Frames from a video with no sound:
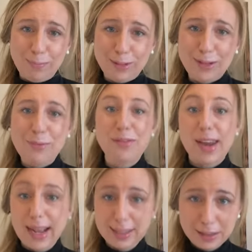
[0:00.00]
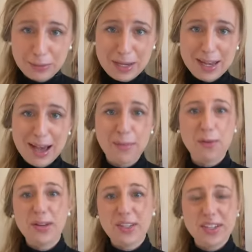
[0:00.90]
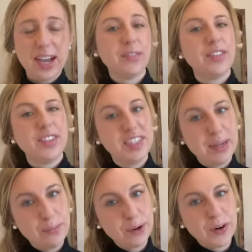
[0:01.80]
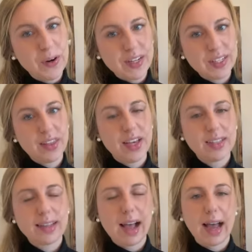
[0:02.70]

So next week, I'm going to dive deeper into this.